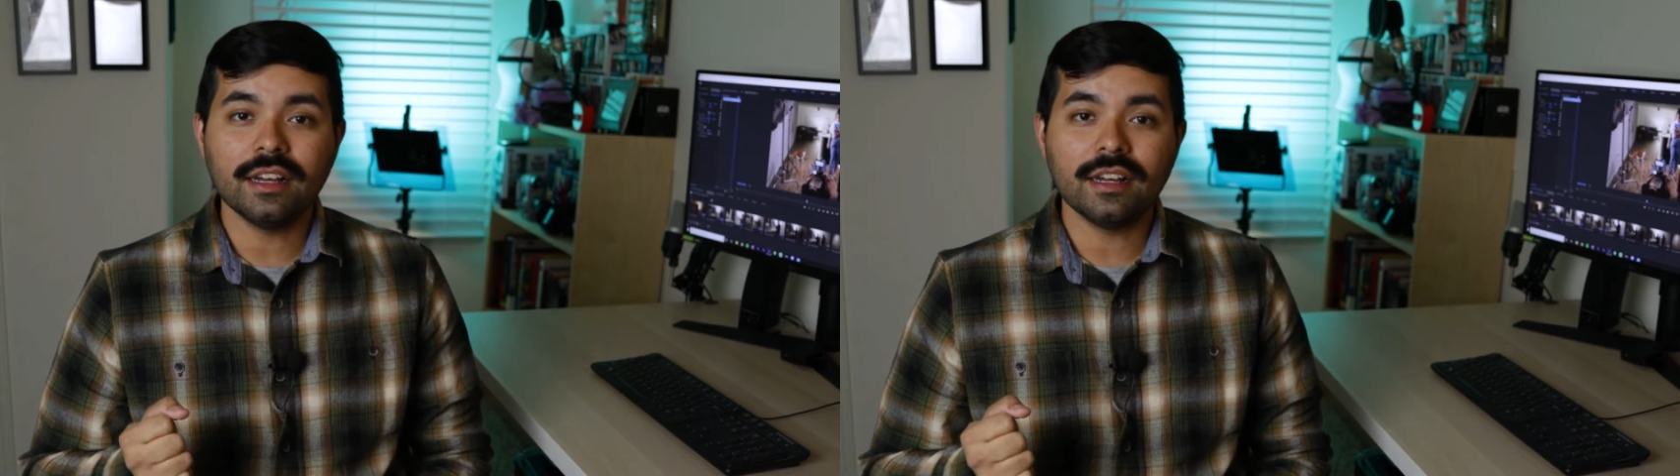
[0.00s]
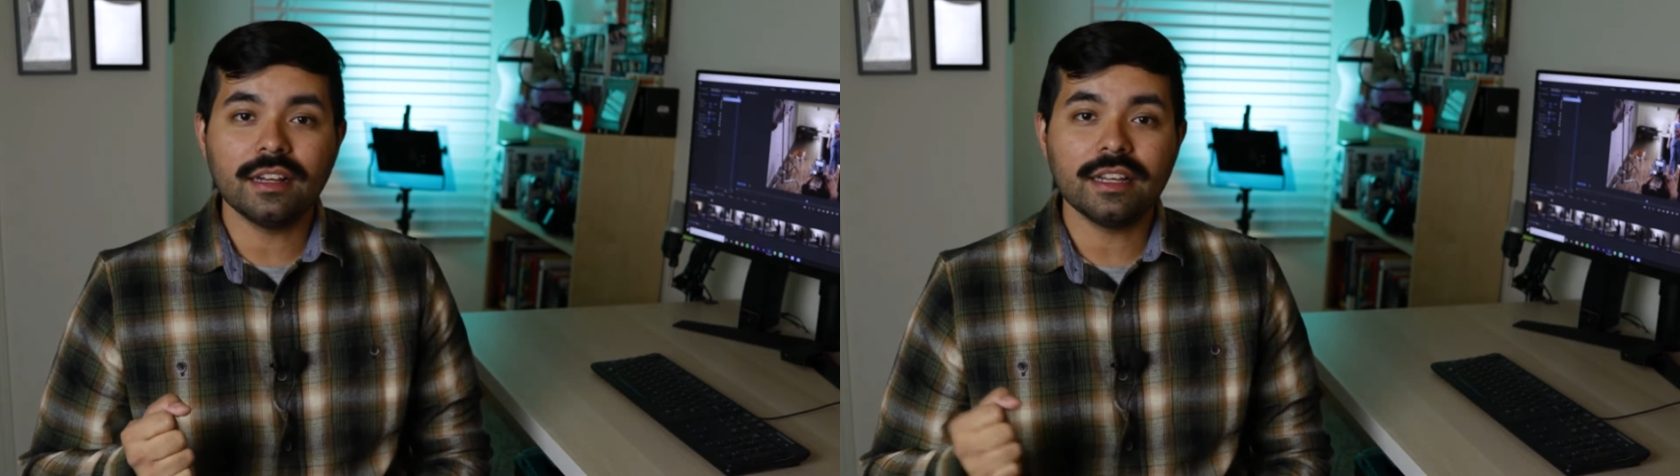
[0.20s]

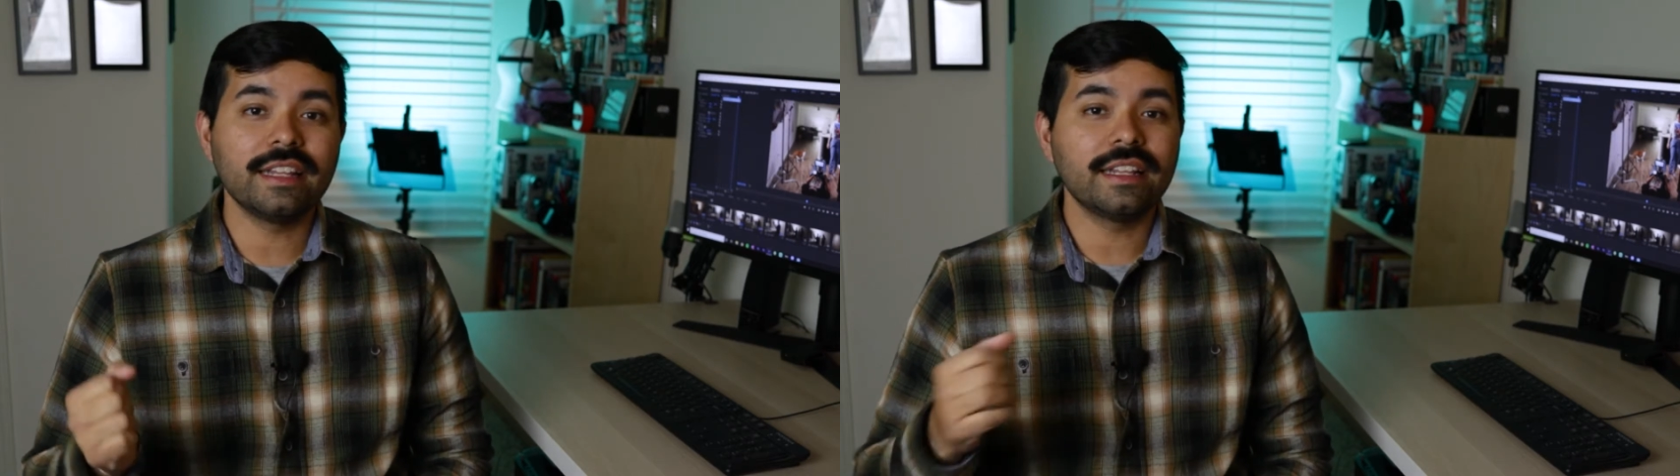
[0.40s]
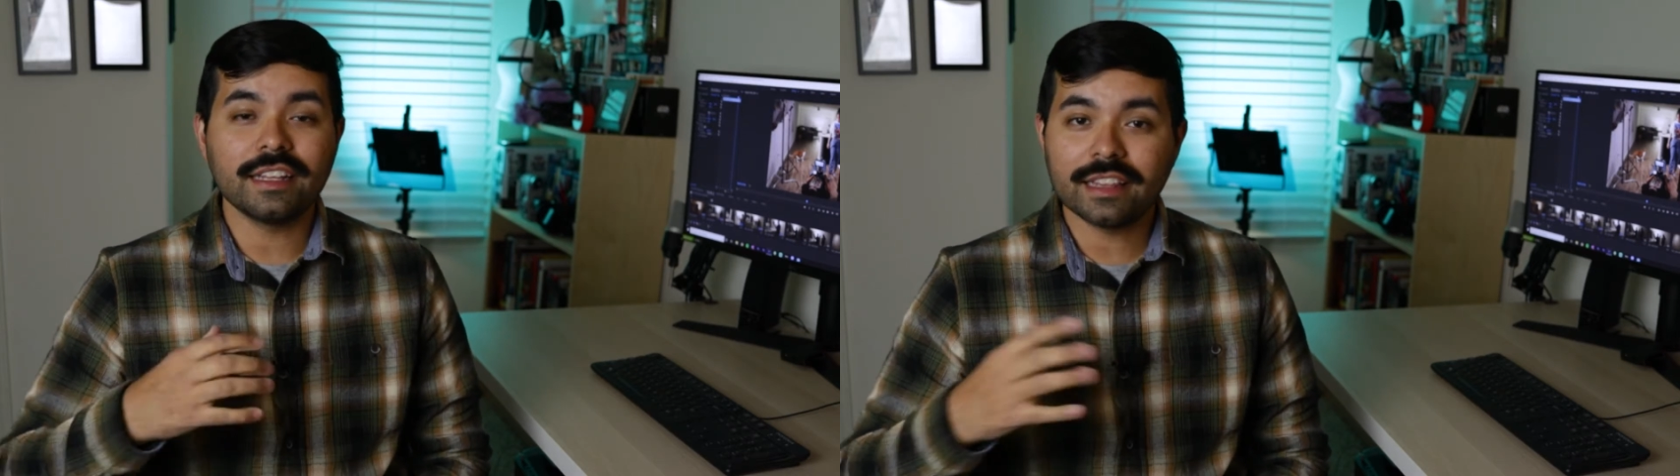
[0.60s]

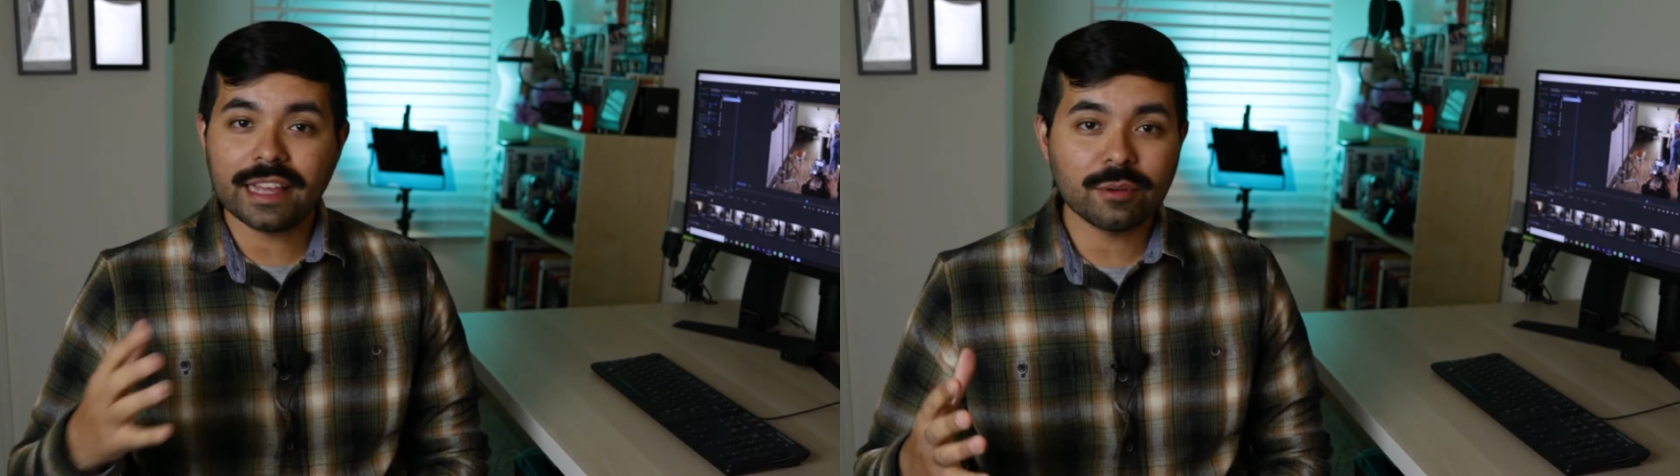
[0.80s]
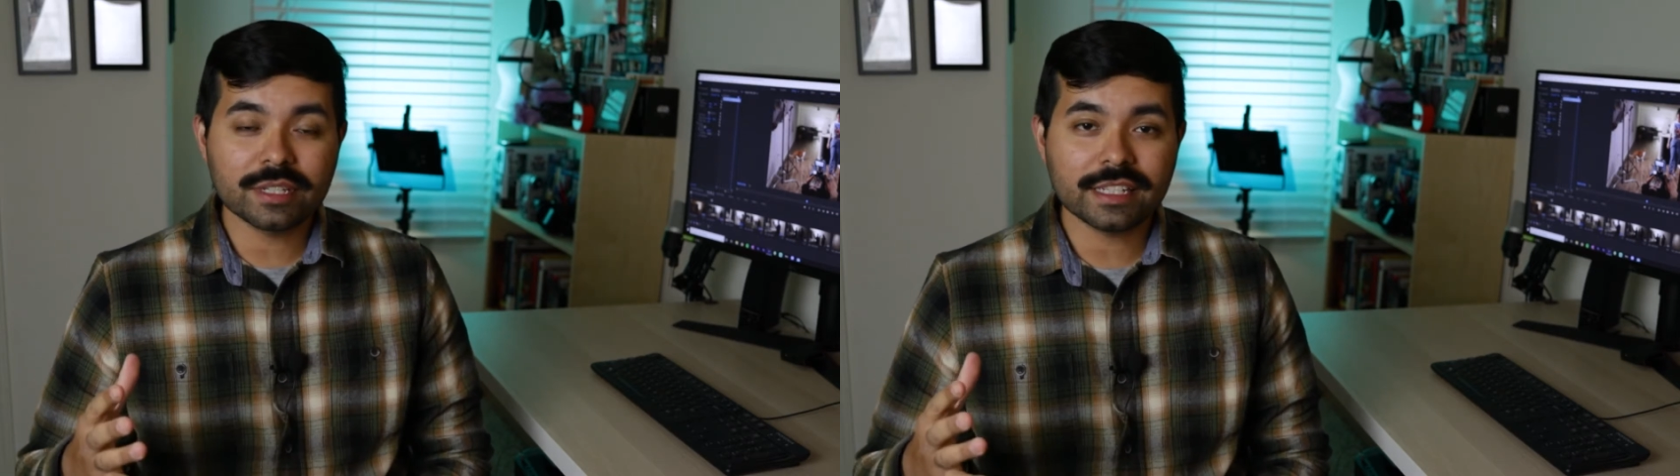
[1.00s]
And
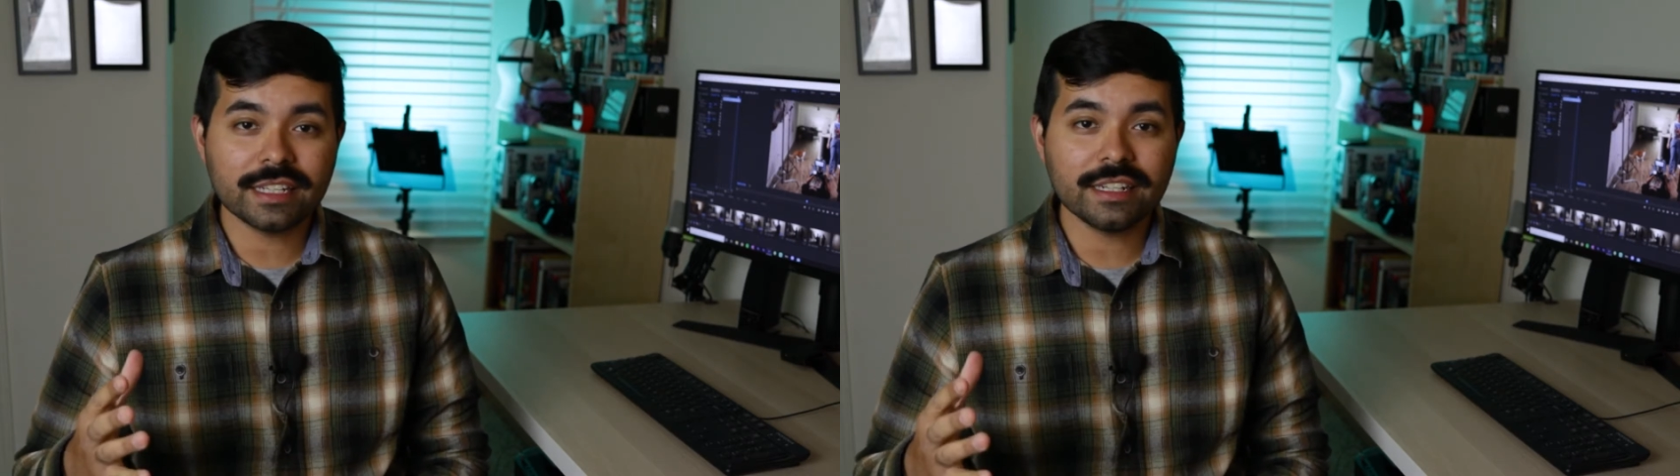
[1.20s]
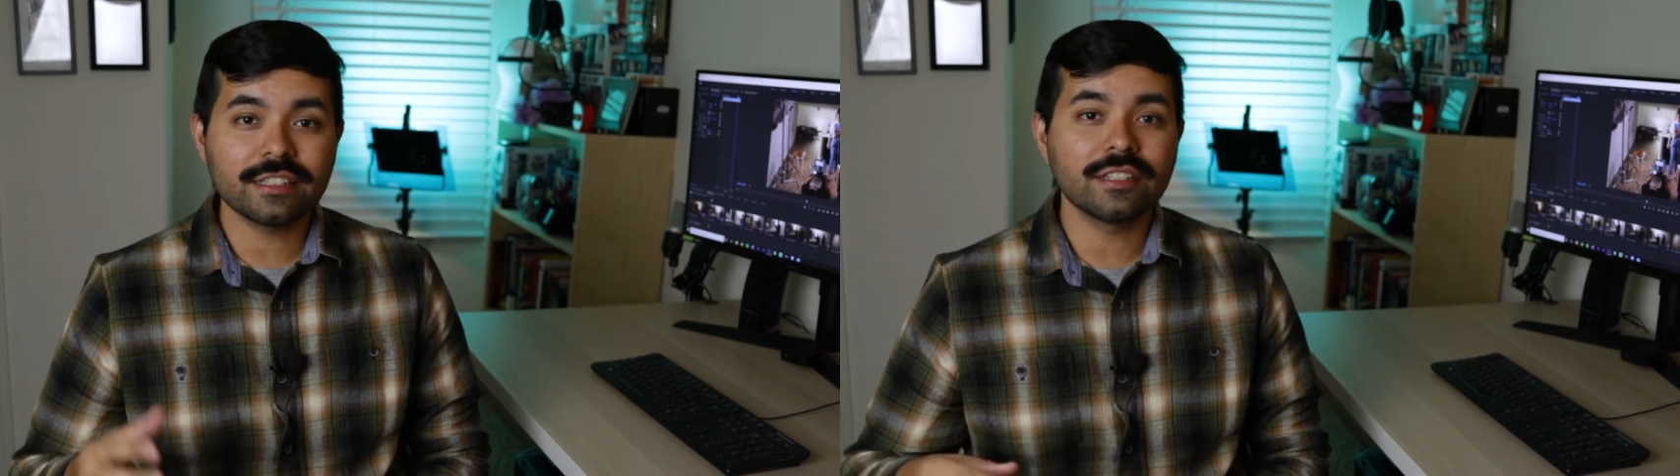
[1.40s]
that was it.